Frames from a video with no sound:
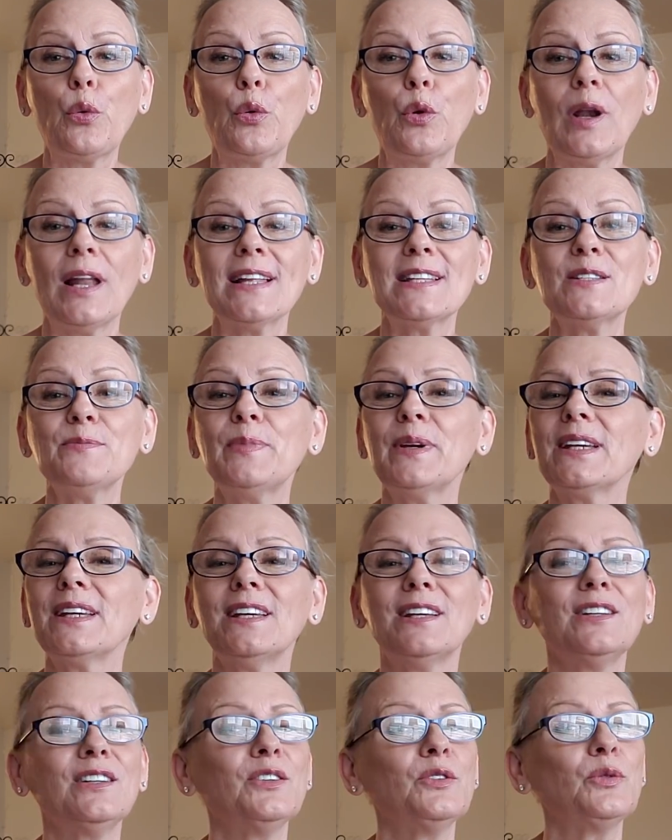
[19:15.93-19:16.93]
Let's
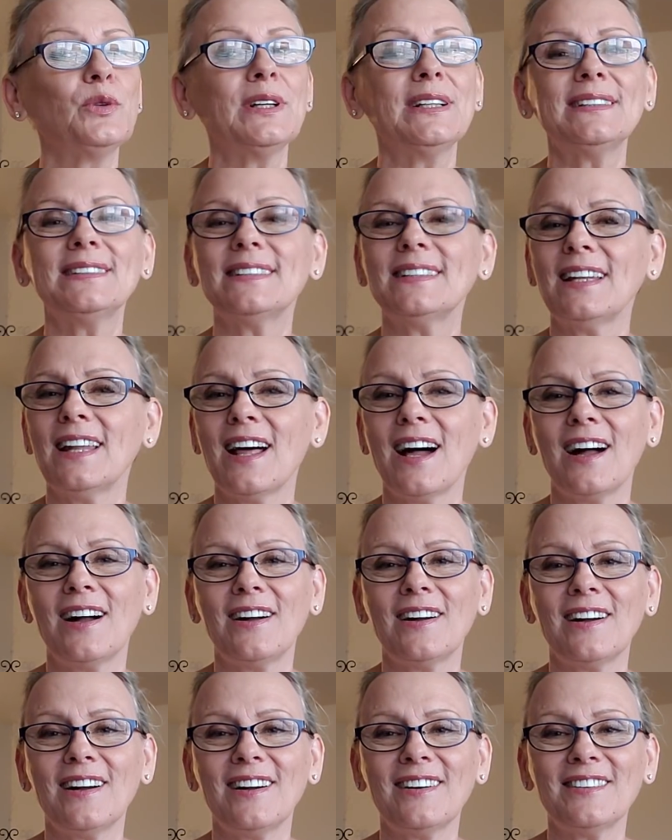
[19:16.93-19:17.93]
begin with
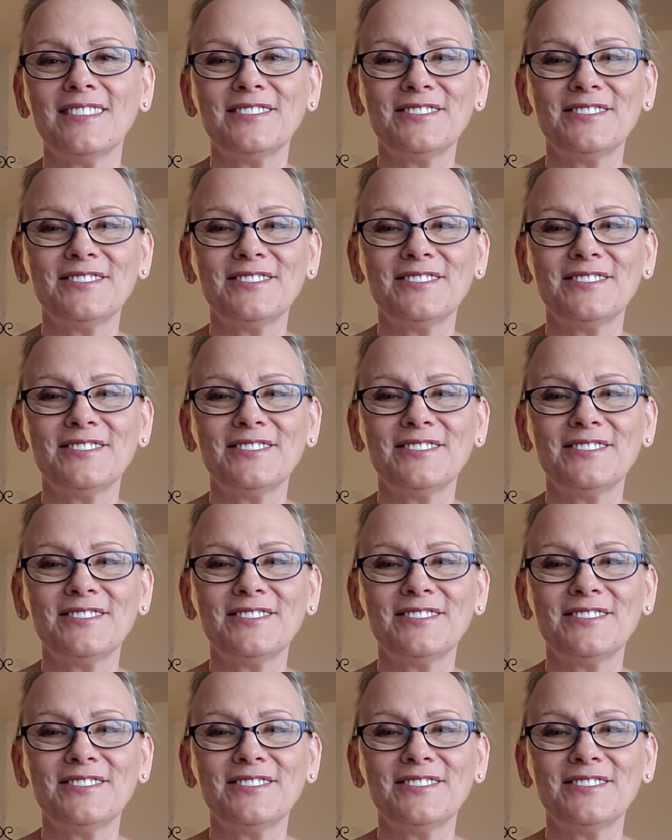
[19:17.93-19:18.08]
love.